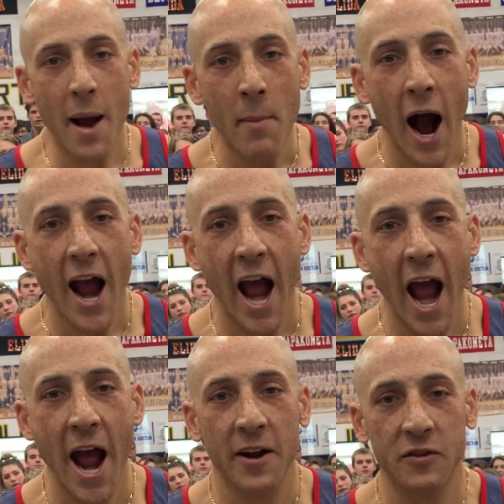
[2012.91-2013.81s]
by, my
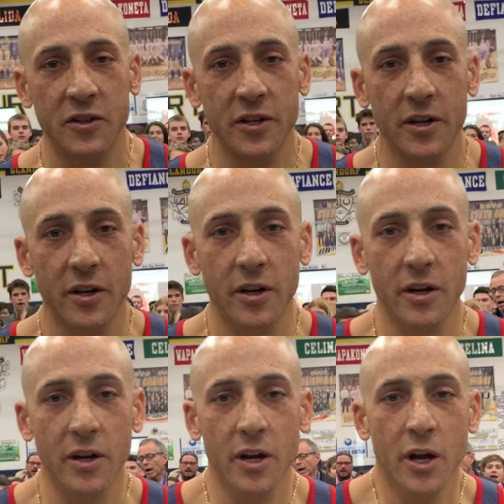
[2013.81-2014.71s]
hands, by
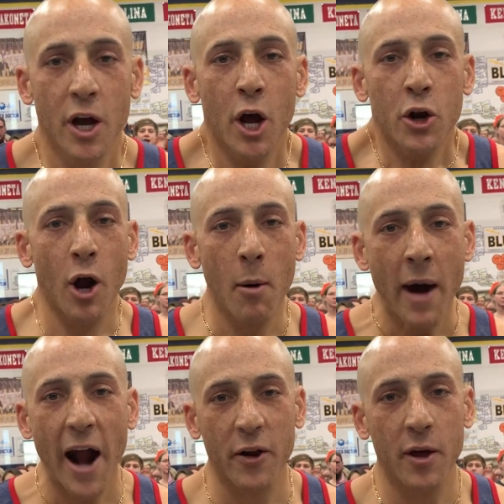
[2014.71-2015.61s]
my hands. No
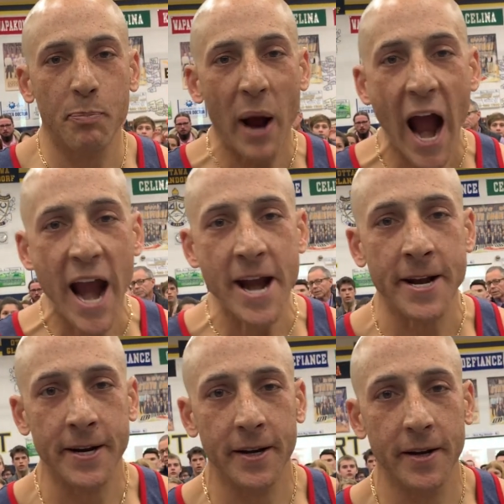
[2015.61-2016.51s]
matter the
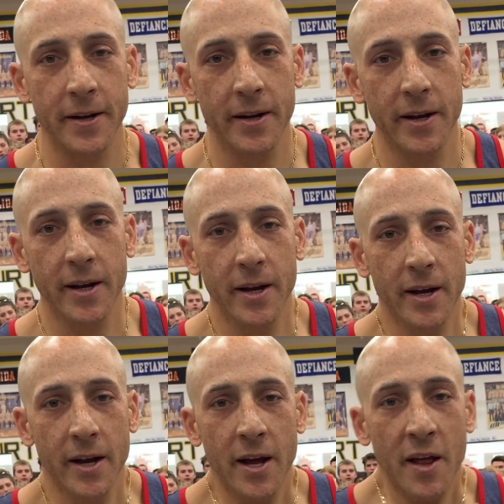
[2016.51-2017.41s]
pain, no matter
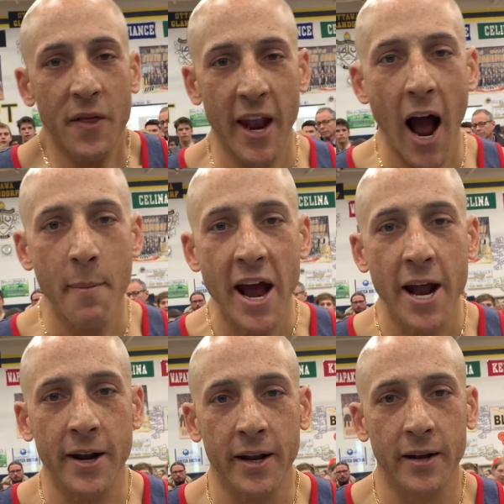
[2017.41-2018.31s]
the pain that, I'm
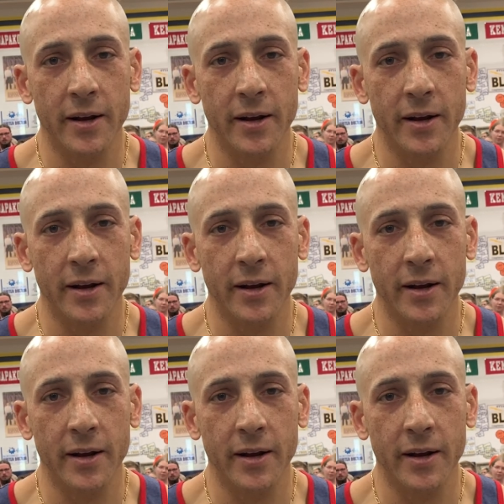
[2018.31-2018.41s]
in,